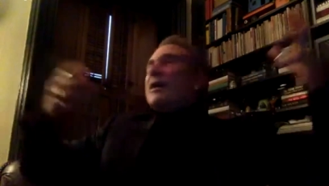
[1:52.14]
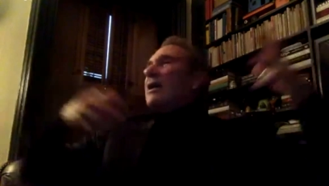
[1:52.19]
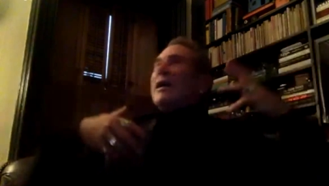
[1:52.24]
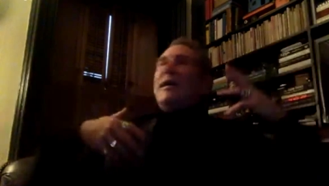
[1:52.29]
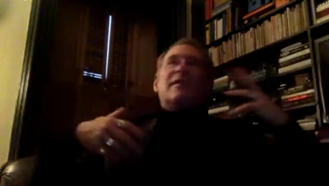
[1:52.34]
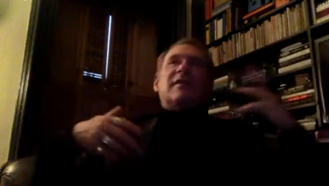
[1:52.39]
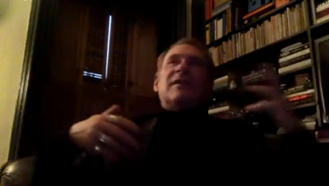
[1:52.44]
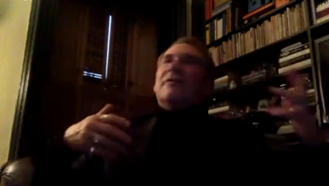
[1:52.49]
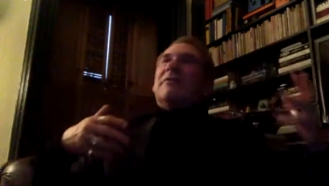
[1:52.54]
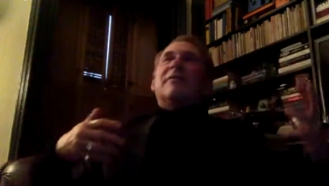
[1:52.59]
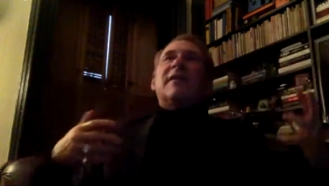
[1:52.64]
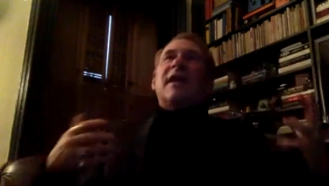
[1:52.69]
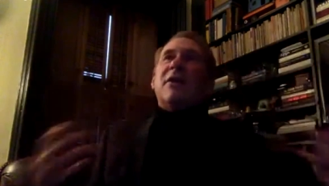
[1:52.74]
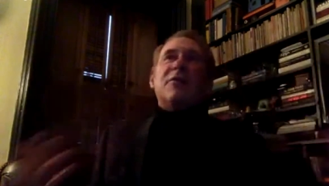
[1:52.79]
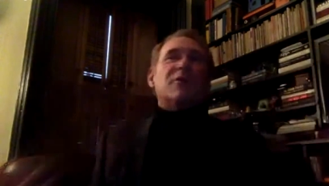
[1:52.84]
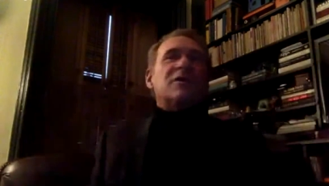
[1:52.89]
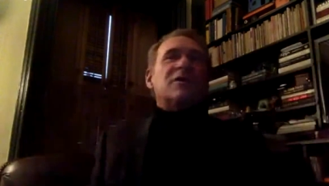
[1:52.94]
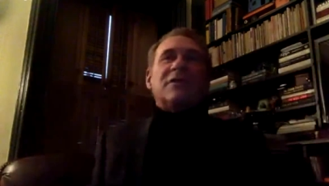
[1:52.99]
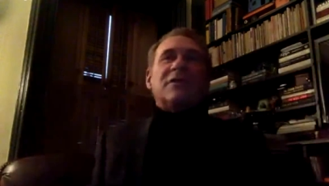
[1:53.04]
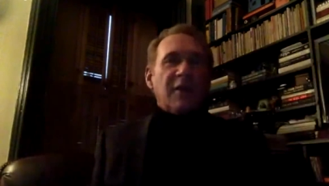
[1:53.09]
it, there,
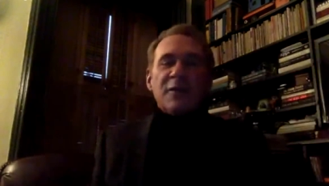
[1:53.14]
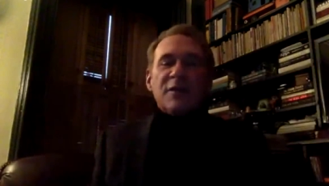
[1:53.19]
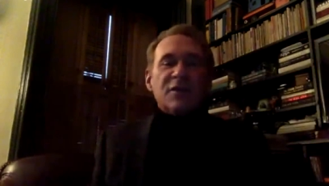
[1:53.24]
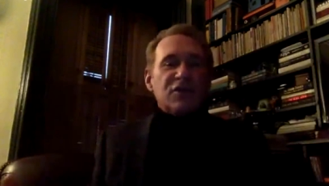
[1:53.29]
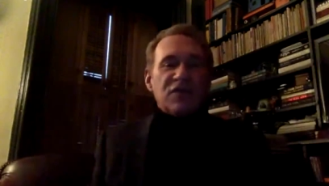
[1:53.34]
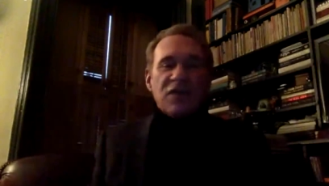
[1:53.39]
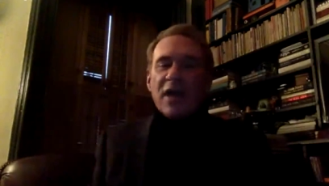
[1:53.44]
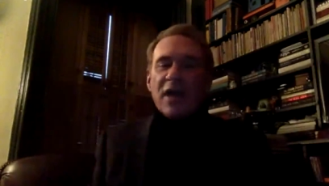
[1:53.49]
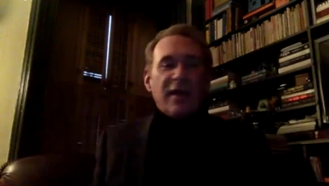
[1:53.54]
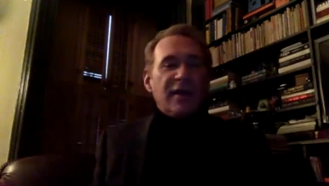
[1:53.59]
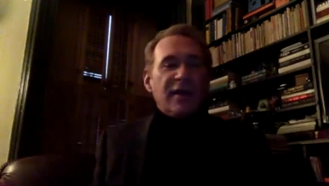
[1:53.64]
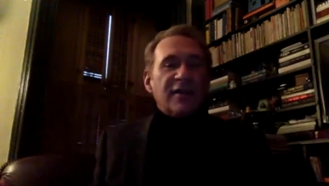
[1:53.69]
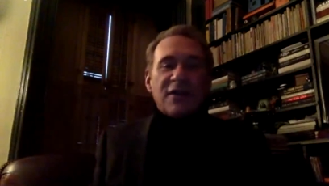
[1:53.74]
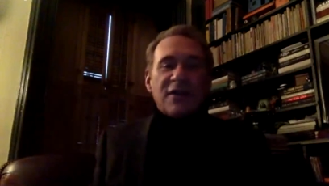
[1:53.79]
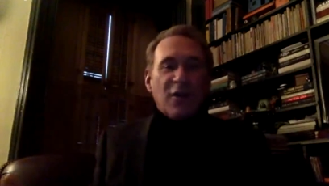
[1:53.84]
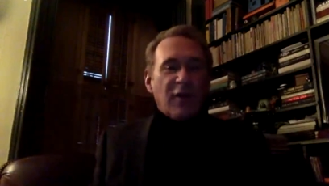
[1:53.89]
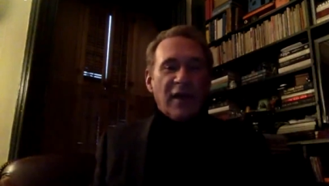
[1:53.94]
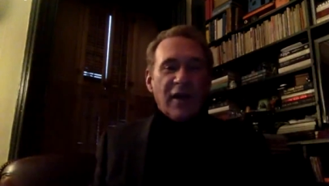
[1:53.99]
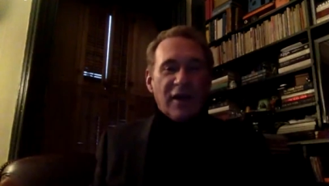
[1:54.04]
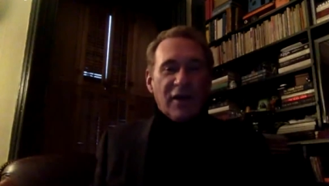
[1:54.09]
was, there was Johnny
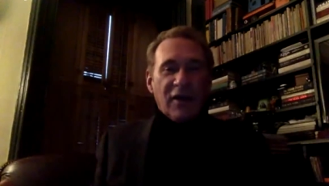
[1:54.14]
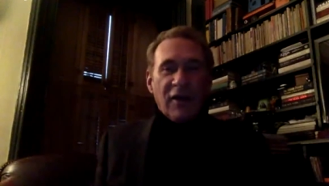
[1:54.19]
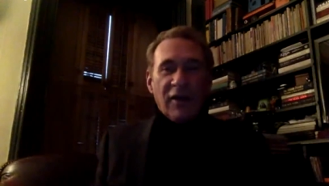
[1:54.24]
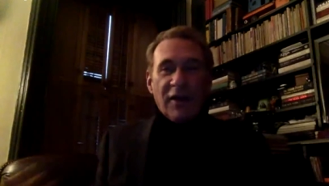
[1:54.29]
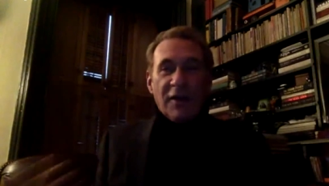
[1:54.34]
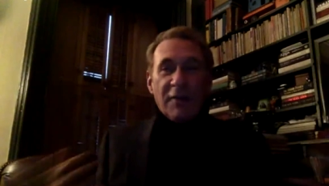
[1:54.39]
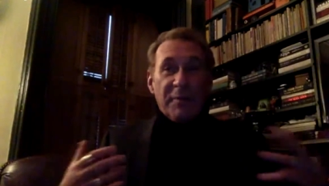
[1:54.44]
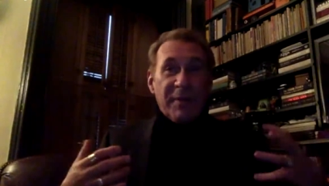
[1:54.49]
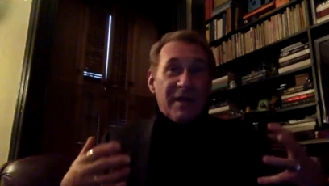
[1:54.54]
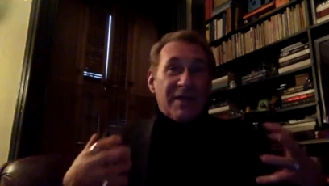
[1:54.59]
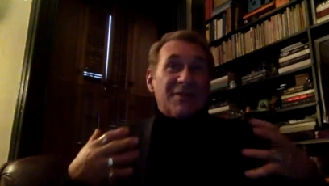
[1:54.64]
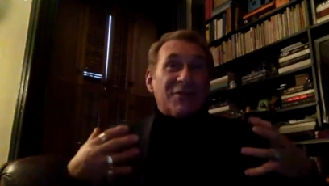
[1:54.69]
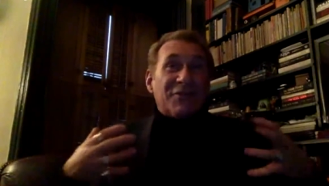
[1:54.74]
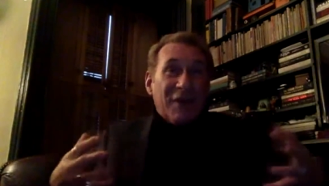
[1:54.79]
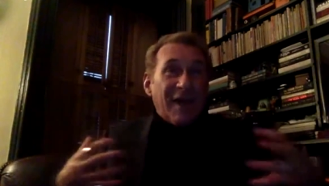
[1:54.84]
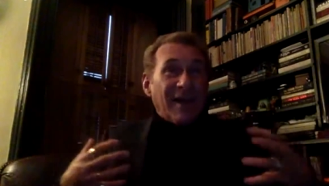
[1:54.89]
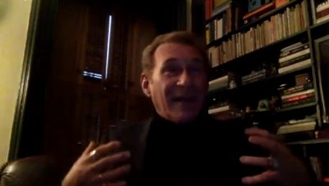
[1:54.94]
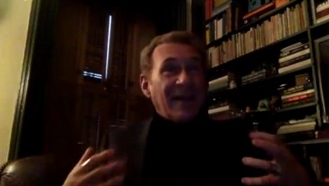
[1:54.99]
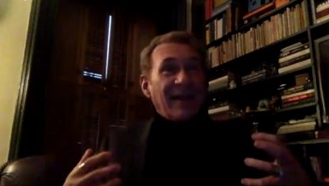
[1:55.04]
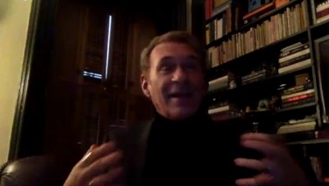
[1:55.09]
soaking it all in because
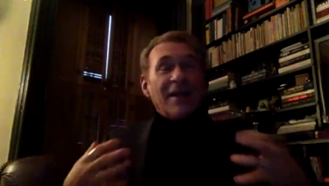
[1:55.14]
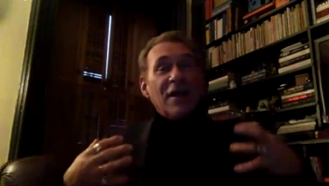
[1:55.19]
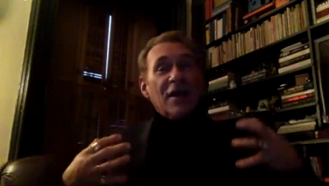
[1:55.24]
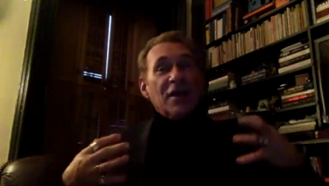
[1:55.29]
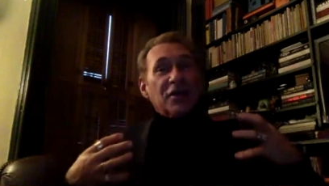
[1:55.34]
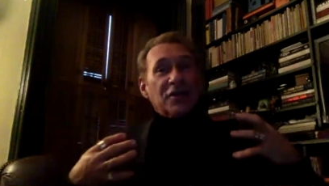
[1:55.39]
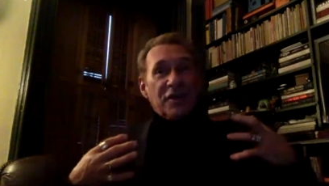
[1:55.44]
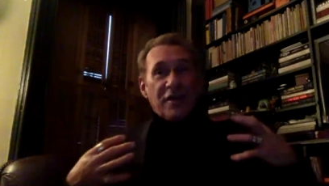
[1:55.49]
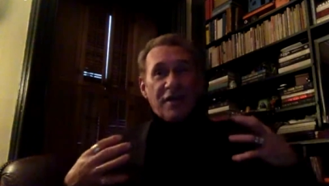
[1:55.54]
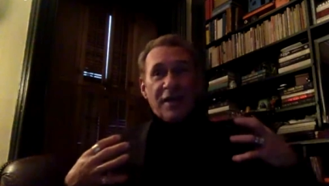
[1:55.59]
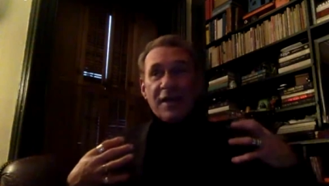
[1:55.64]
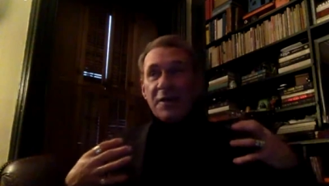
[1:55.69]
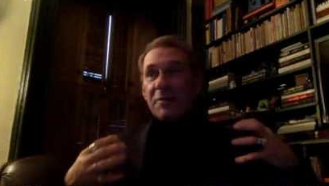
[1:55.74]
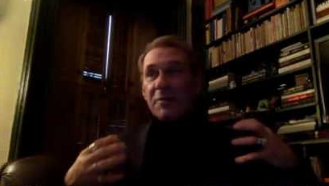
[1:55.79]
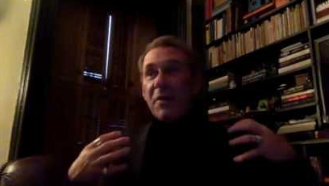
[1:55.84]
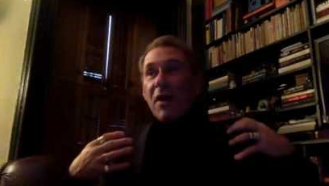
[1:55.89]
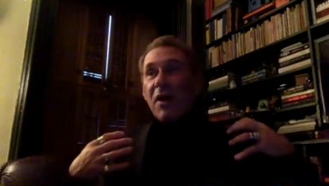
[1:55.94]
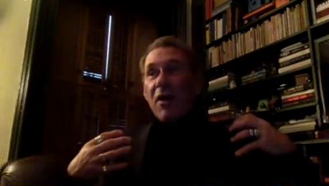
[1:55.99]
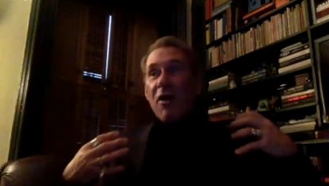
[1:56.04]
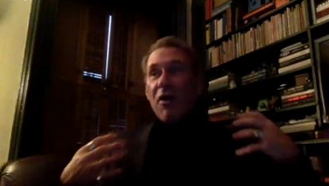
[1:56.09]
frankly, to
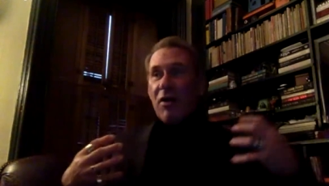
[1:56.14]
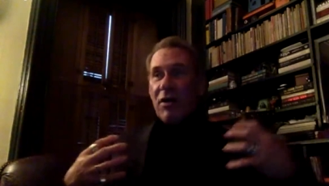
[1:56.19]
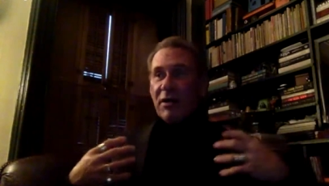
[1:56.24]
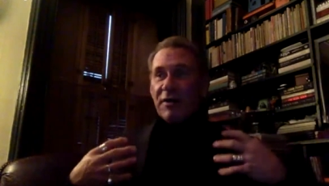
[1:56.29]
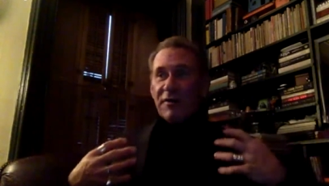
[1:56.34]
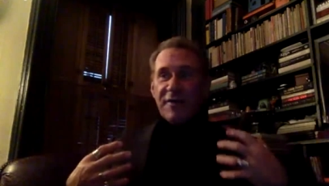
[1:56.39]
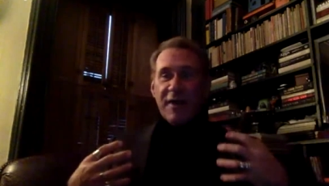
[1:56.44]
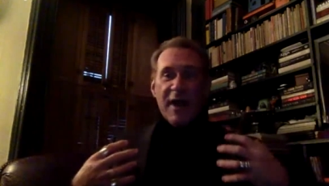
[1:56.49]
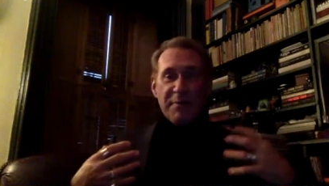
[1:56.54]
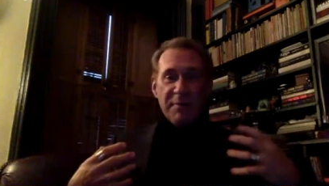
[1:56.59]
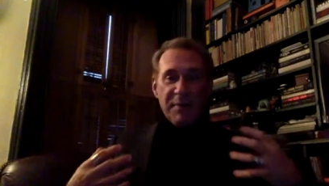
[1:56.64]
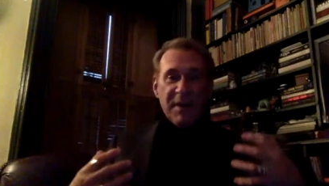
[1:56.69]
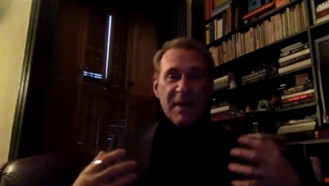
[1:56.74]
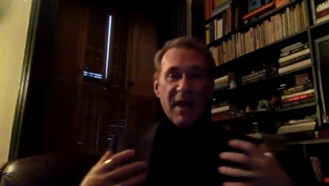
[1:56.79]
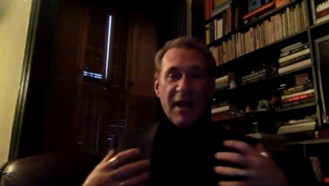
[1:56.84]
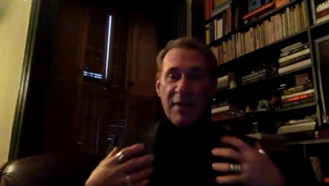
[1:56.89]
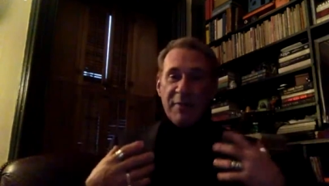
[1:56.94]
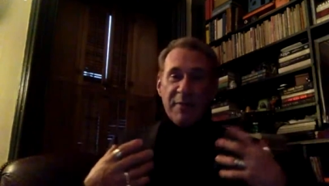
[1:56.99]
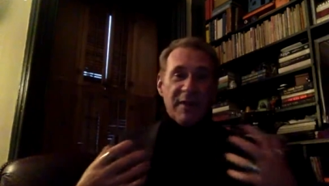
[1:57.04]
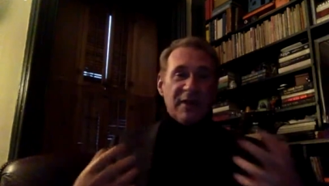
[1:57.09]
him, all of that
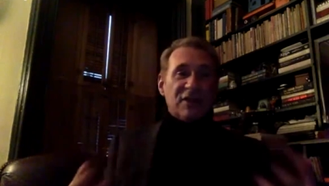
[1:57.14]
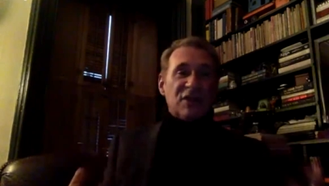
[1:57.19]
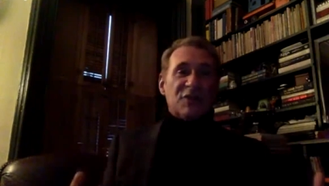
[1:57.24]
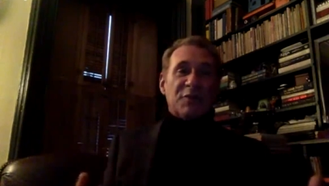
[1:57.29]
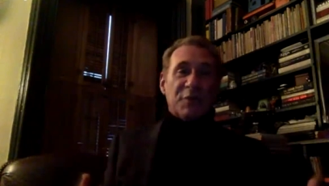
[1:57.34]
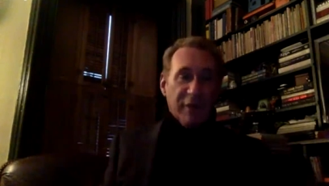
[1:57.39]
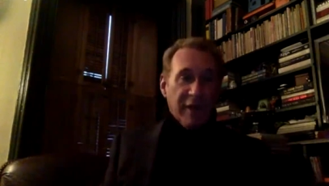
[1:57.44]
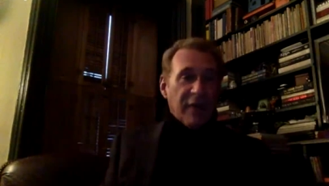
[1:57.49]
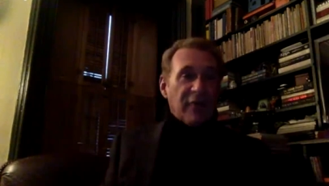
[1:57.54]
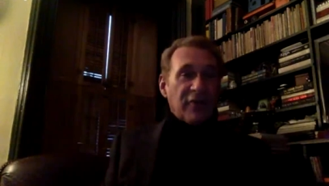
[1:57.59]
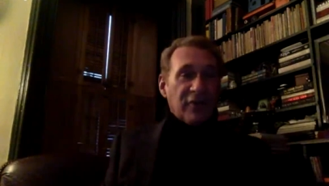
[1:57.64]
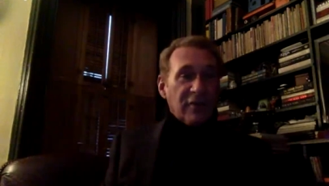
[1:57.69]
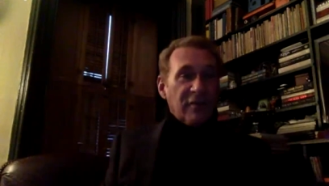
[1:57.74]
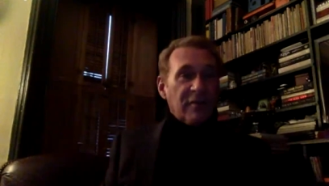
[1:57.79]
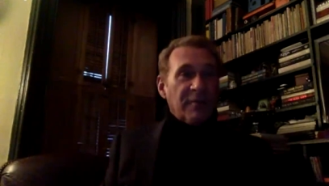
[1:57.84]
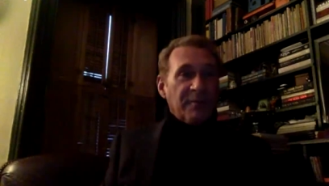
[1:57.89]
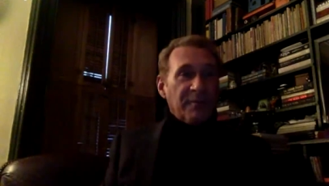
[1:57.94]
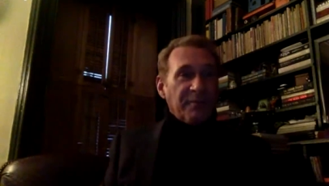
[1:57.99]
became inspiration,